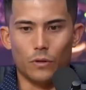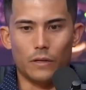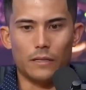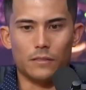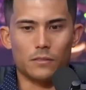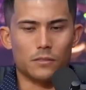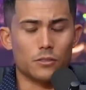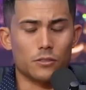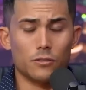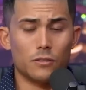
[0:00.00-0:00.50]

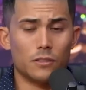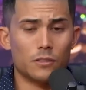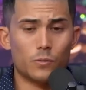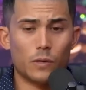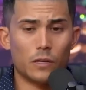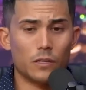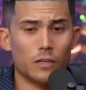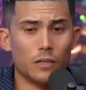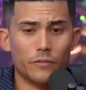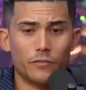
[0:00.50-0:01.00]
as soon as
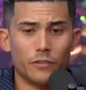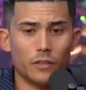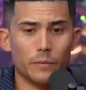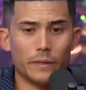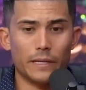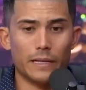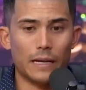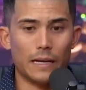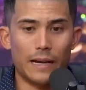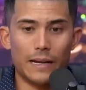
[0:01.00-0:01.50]
we were done
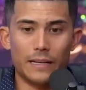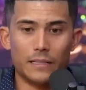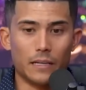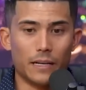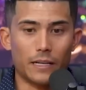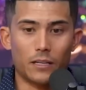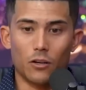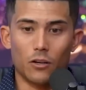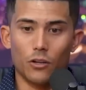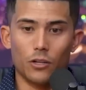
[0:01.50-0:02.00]
filming, I,
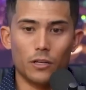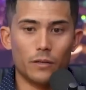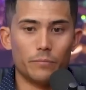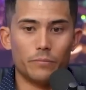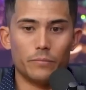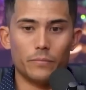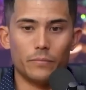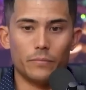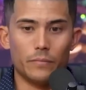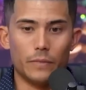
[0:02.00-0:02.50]
I called
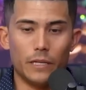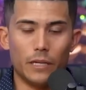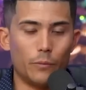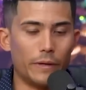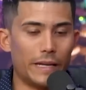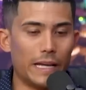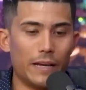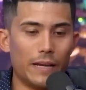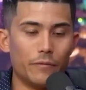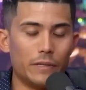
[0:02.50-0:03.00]
up, you know,
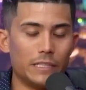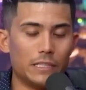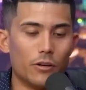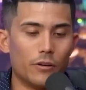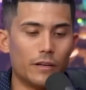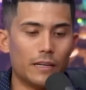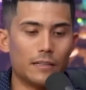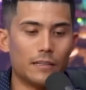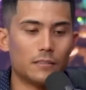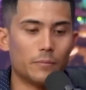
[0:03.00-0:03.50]
we gave, we
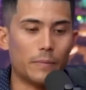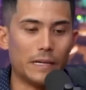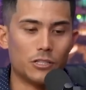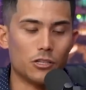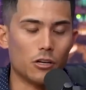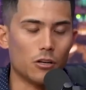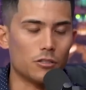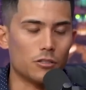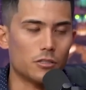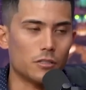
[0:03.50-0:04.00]
donated to my
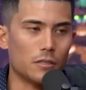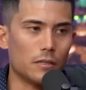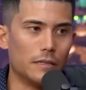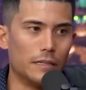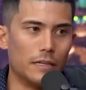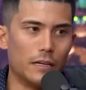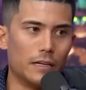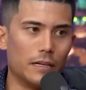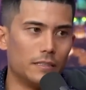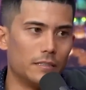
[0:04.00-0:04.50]
church.
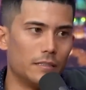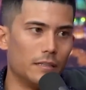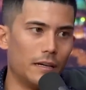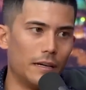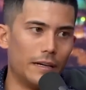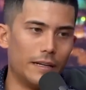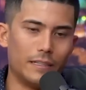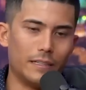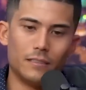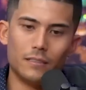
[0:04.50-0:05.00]
You know, I,
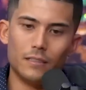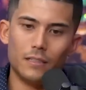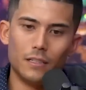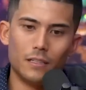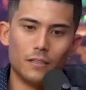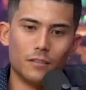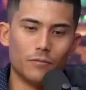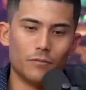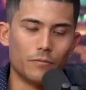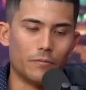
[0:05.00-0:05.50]
I,
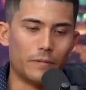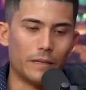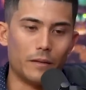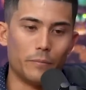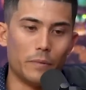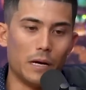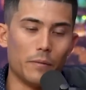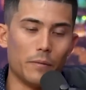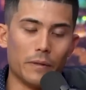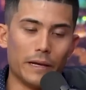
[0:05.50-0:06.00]
hit
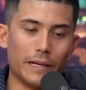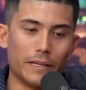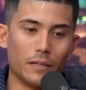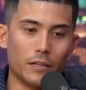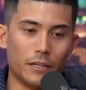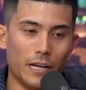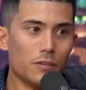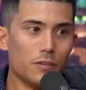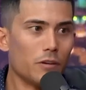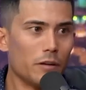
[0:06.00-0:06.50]
him up. I'm like,
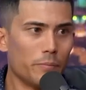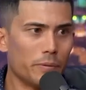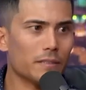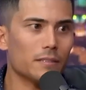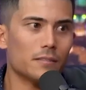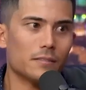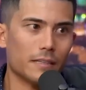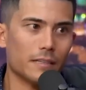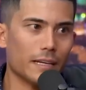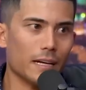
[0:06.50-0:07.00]
are you guys ready to pick
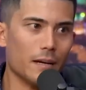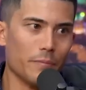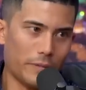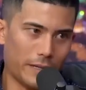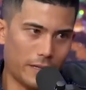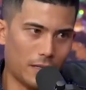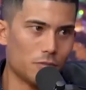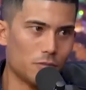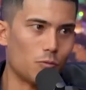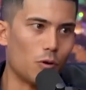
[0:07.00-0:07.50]
this thing up?
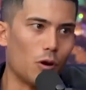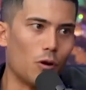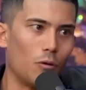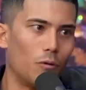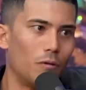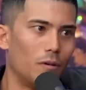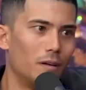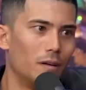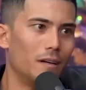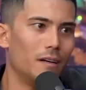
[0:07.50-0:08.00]
Like, let's
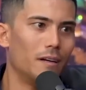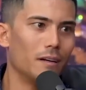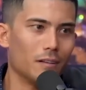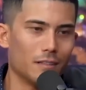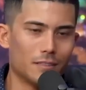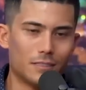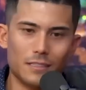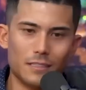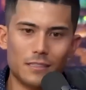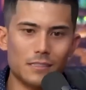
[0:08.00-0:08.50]
roll. Yeah.
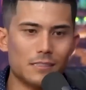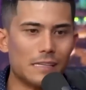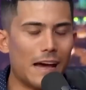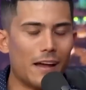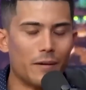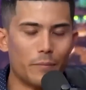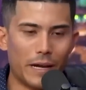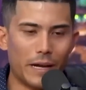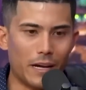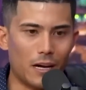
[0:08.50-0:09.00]
Let's get this out
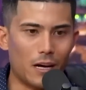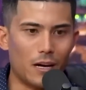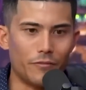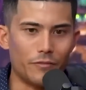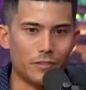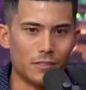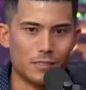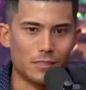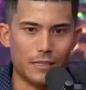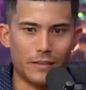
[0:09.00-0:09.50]
of my
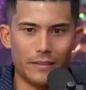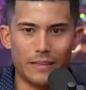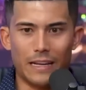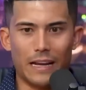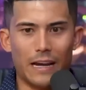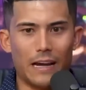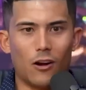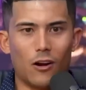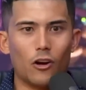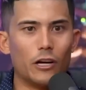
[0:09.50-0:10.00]
office. And then
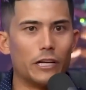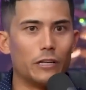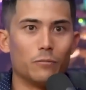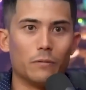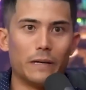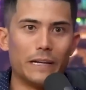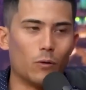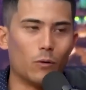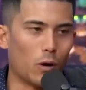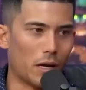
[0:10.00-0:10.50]
I already
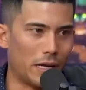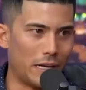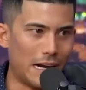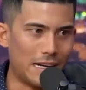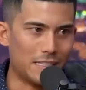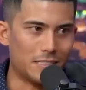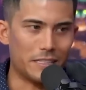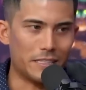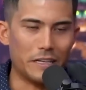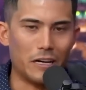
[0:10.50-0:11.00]

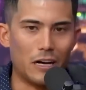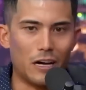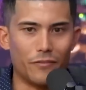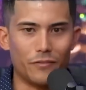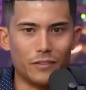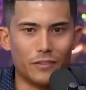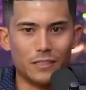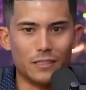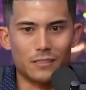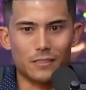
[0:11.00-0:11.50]
reorganized the
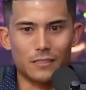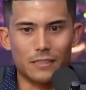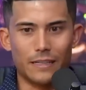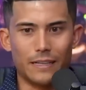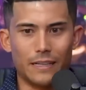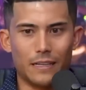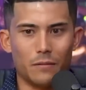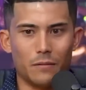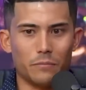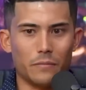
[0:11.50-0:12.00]
office
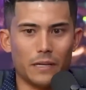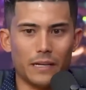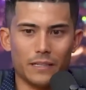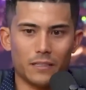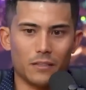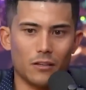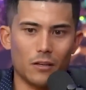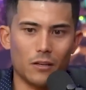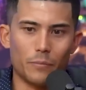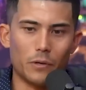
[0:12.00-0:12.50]
and I'm, I
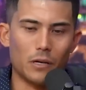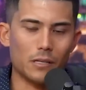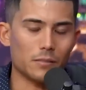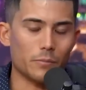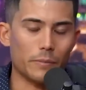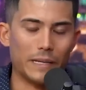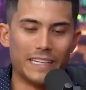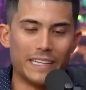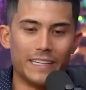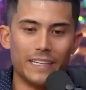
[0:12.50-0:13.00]
call up Austin. I'm
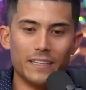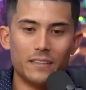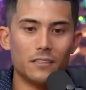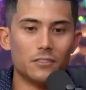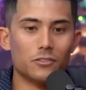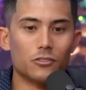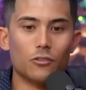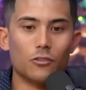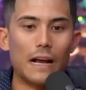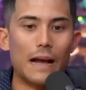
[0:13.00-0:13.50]
like, get this
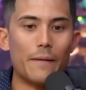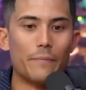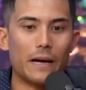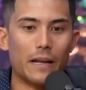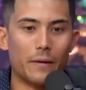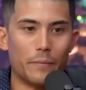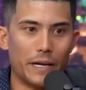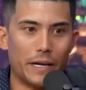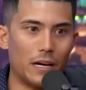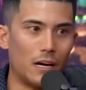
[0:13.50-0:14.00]
crap out of
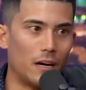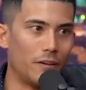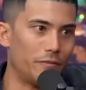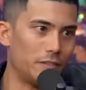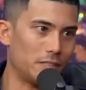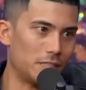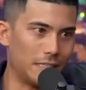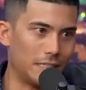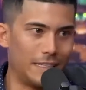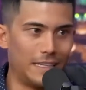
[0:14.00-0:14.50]
my
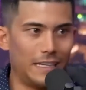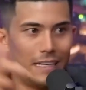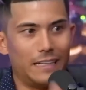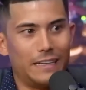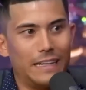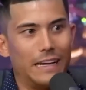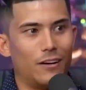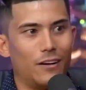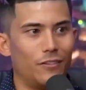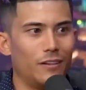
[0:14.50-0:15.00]
office and get it
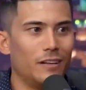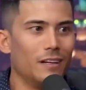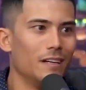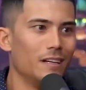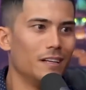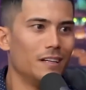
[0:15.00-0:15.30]
down